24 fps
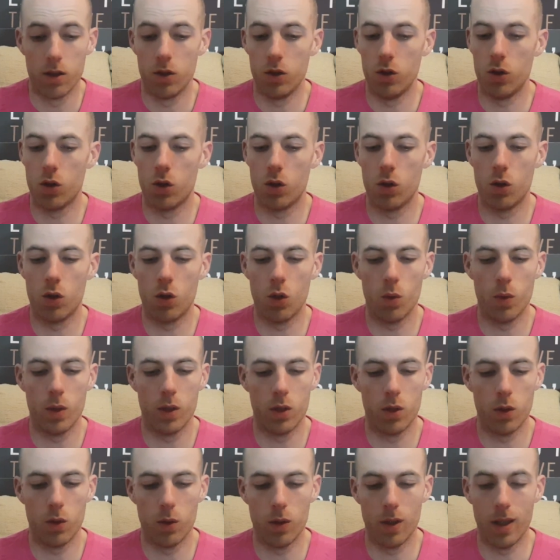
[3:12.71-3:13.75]
You could go and
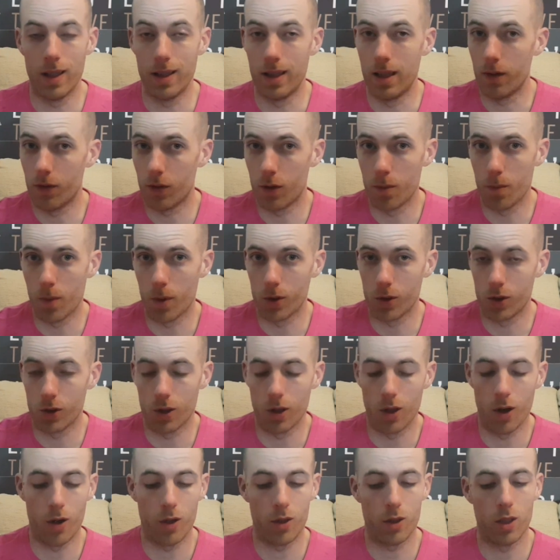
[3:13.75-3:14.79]
do a different martial
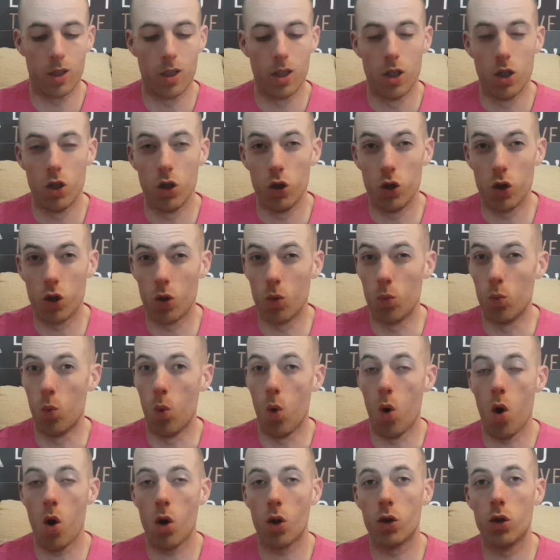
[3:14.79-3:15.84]
art. You can
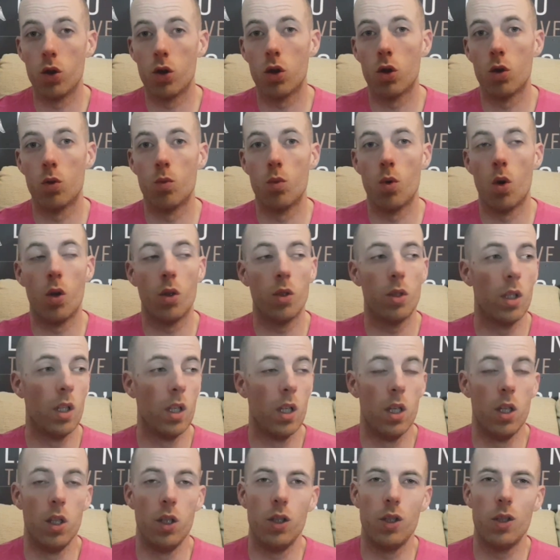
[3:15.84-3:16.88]
walk, you can run.
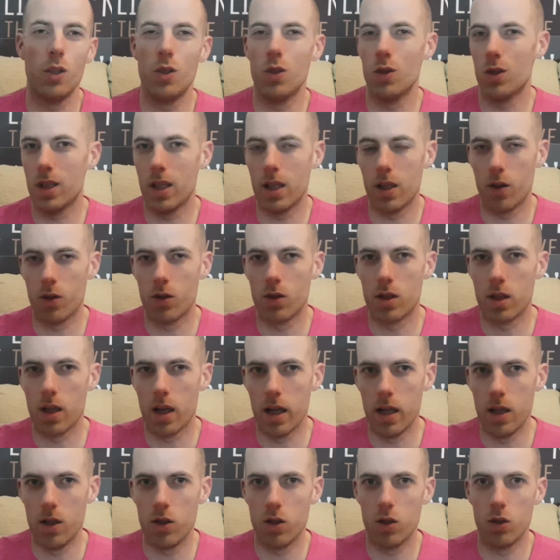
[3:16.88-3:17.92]
You can just get
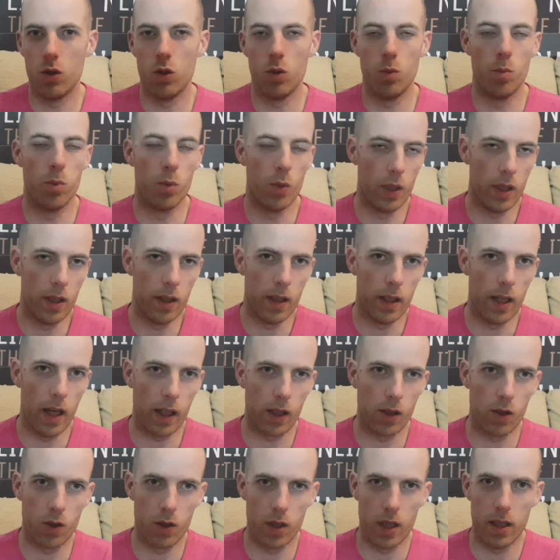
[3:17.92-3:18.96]
outside. You can do breathing
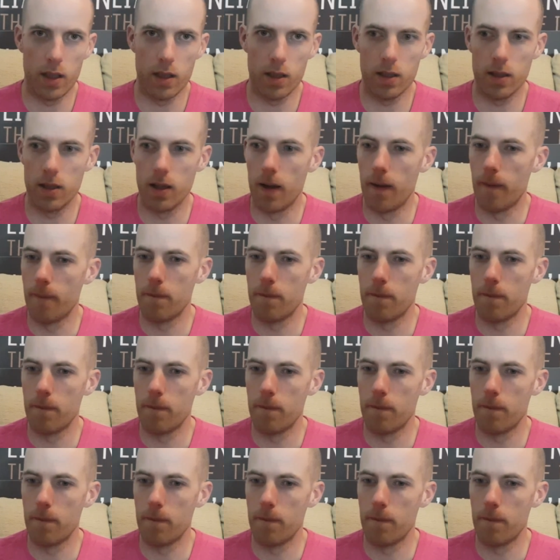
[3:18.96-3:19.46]
exercises.